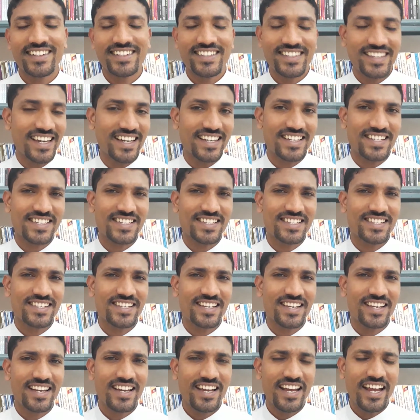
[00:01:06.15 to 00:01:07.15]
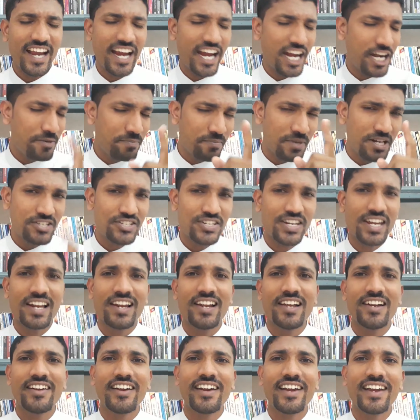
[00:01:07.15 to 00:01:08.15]
Yes, Edmund
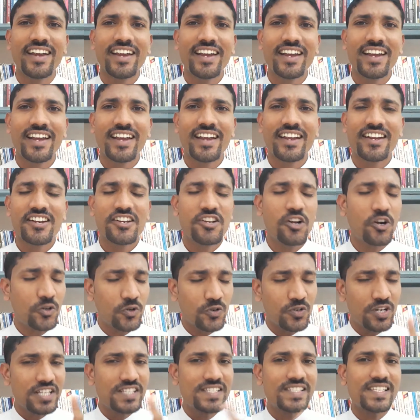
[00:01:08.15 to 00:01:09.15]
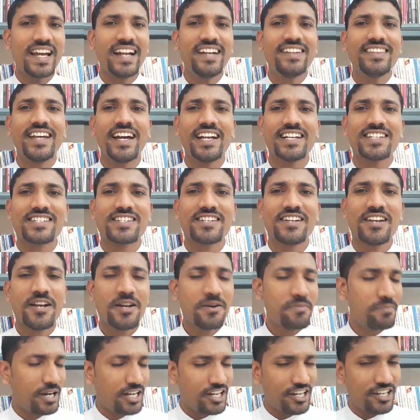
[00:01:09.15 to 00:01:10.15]
Hillary not only said that,
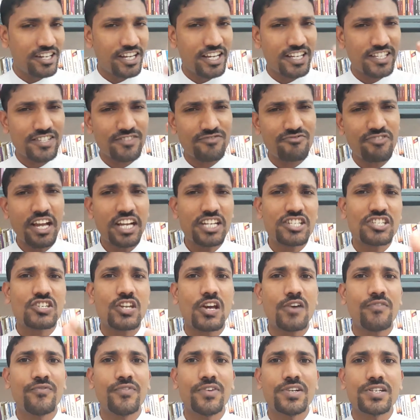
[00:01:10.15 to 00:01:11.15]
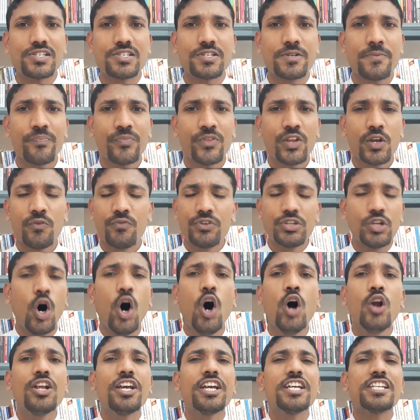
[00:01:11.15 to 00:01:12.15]
but in his next effort, with
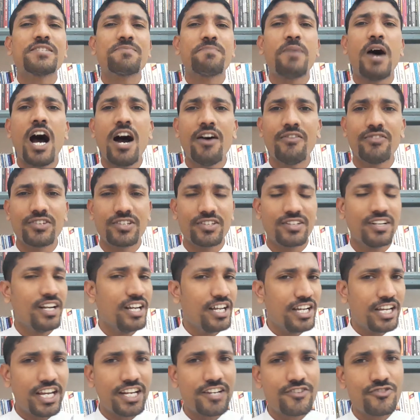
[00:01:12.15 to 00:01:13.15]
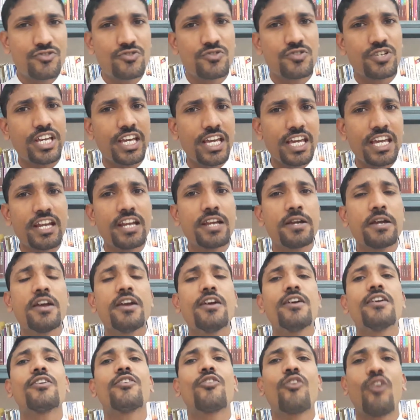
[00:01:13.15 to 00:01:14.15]
all his power, he
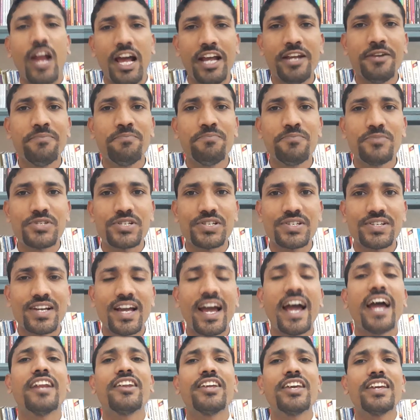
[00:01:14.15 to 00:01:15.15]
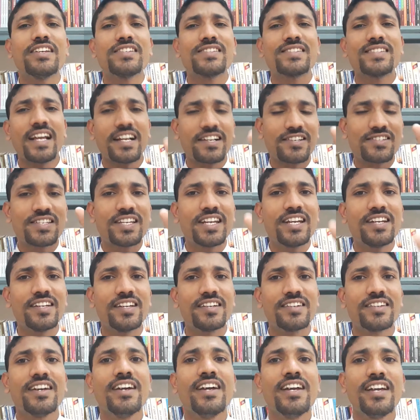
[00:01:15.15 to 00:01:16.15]
climbed and he succeeded
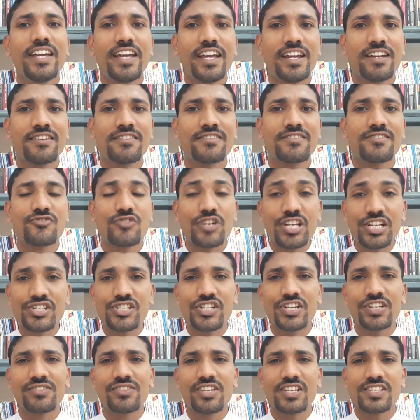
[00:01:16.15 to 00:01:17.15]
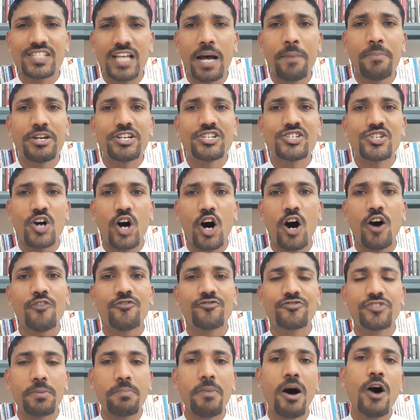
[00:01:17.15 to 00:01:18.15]
in reaching the summit
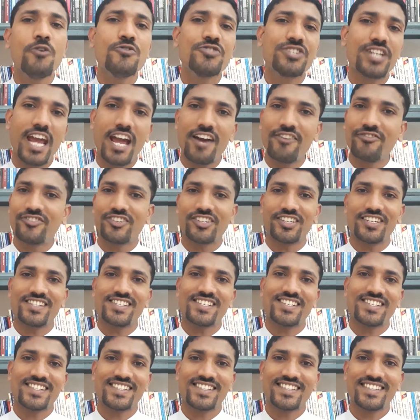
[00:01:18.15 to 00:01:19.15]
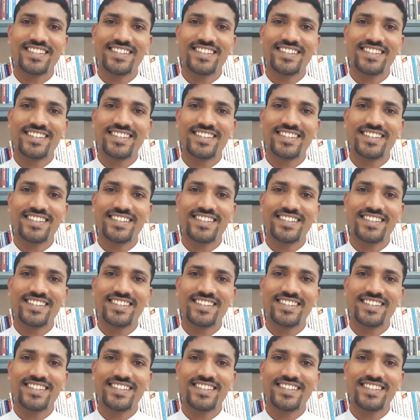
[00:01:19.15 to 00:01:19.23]
of the Mount Everest.